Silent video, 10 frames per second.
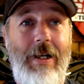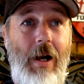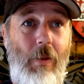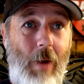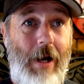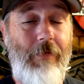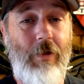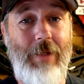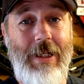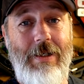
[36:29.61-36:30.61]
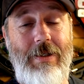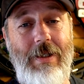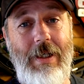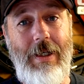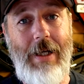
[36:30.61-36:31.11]
And one of them is
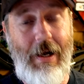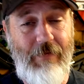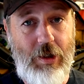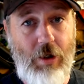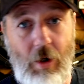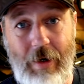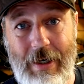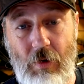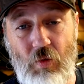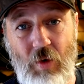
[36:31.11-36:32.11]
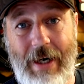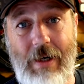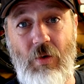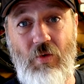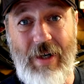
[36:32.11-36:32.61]
the Victorian Rec
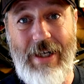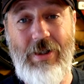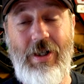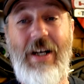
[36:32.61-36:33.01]
Reg,